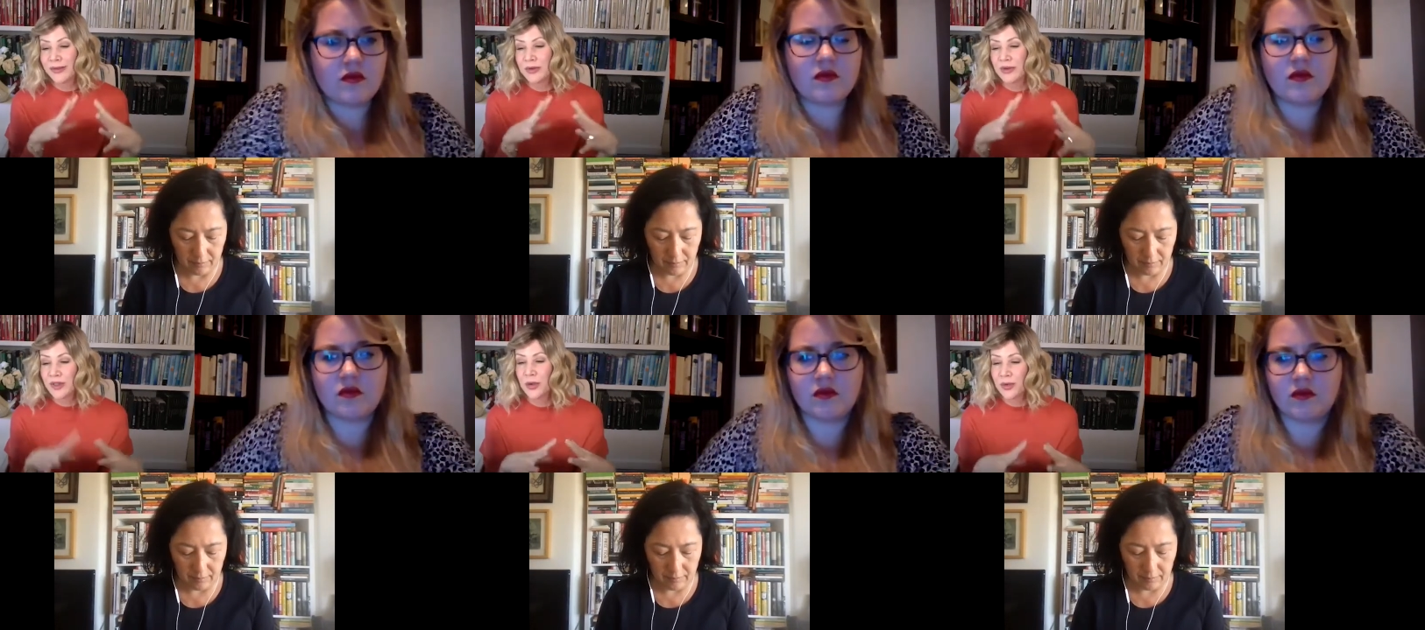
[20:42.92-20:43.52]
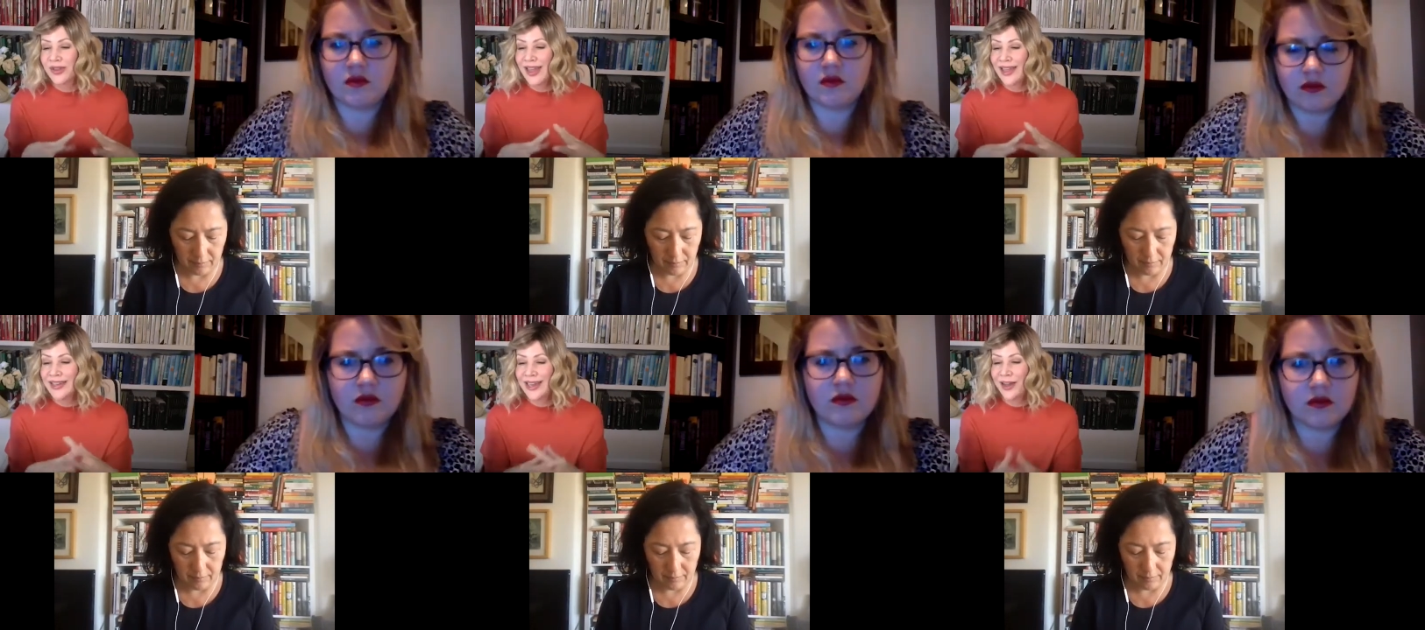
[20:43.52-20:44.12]
Speaker 1: of toned that
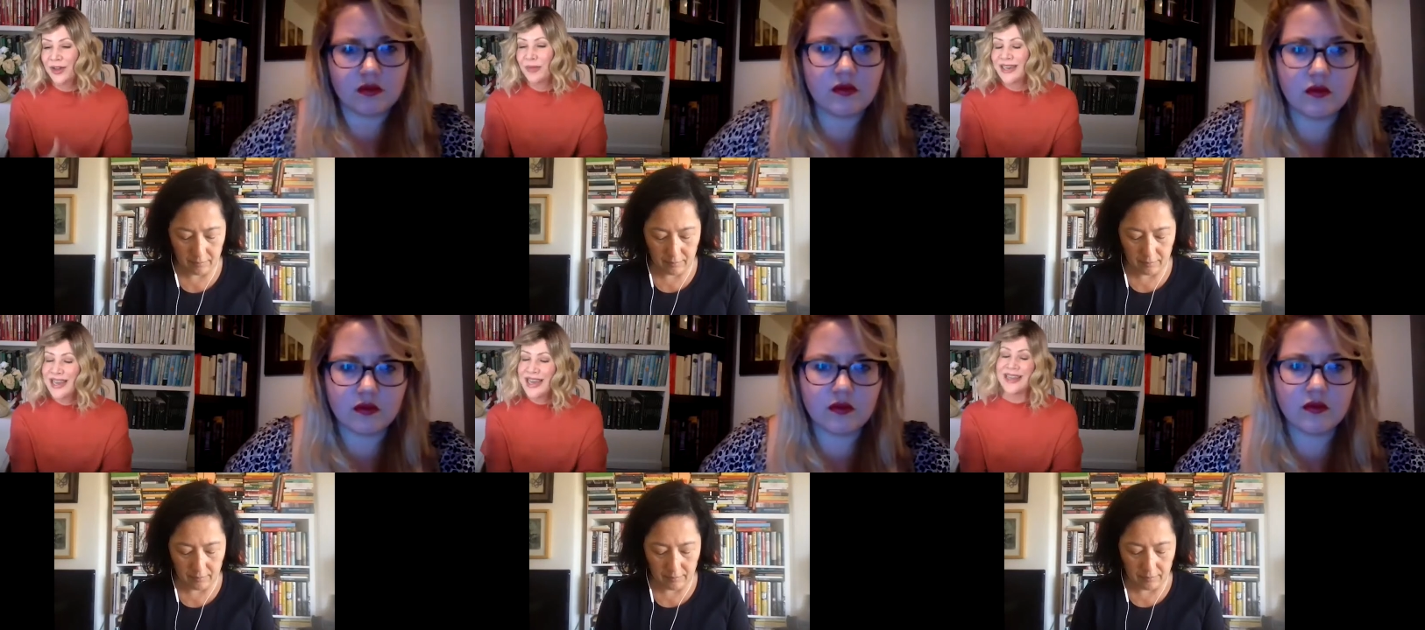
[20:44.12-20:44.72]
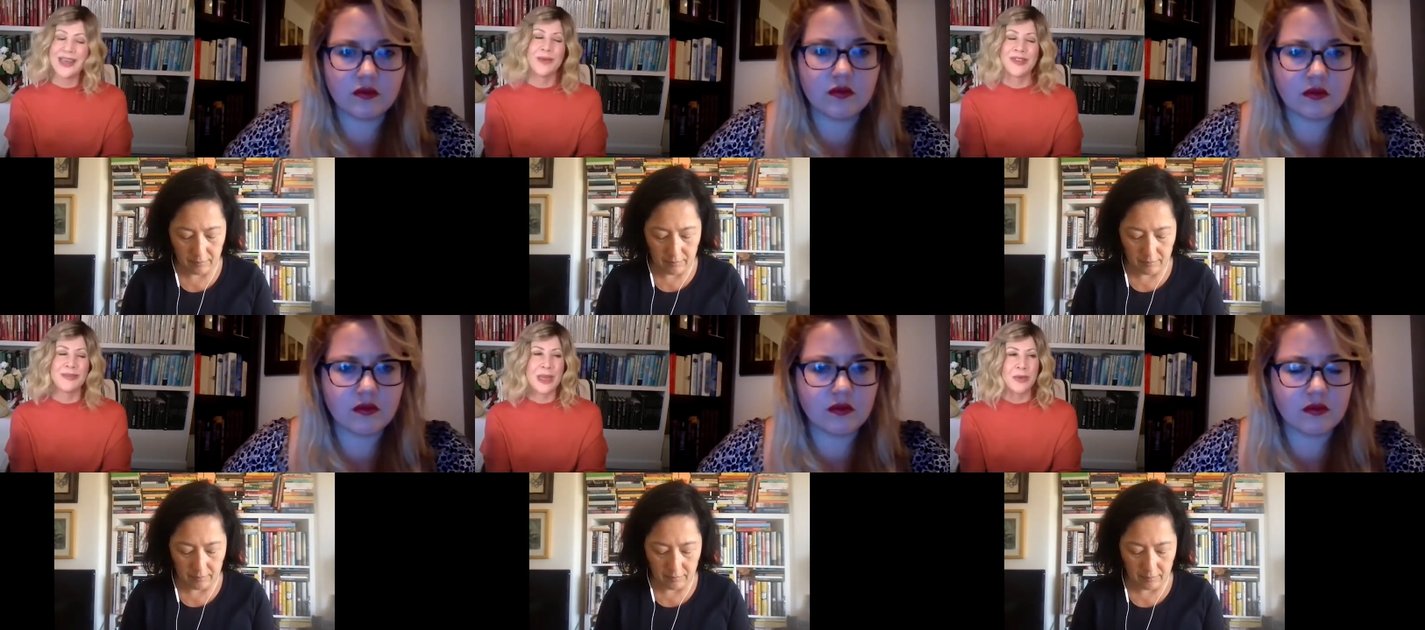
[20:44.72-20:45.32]
down. But that was
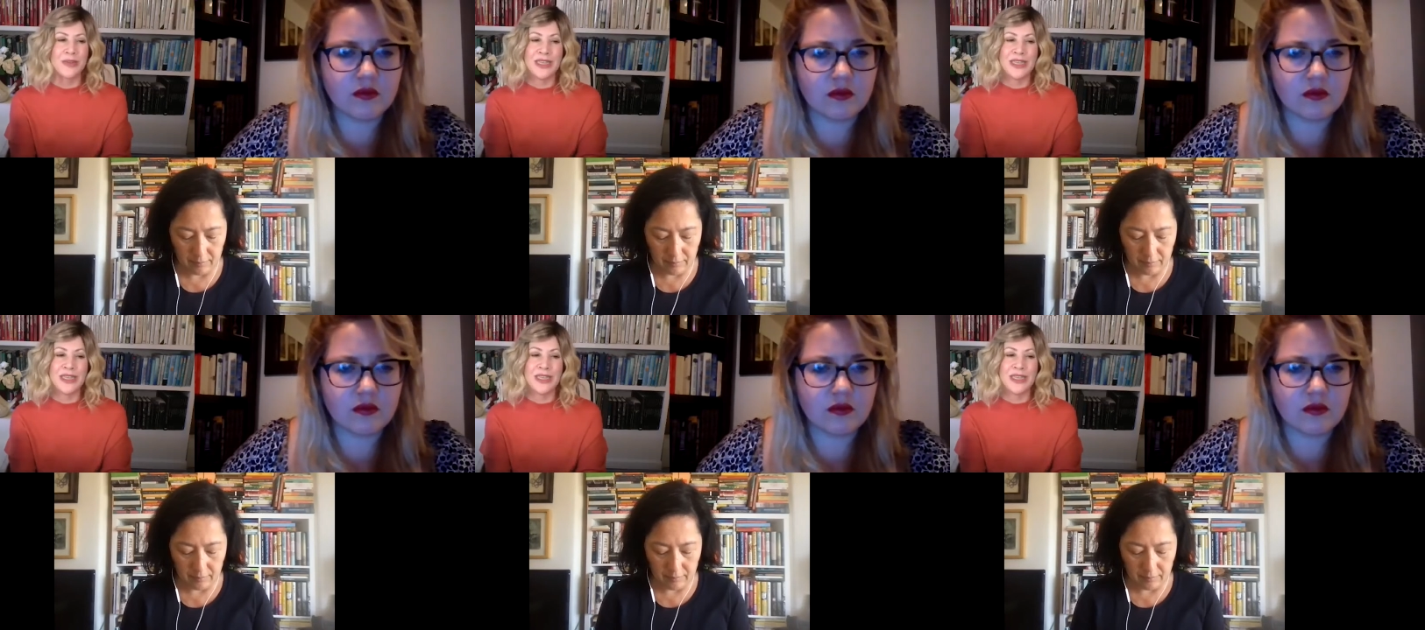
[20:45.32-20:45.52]
that was meant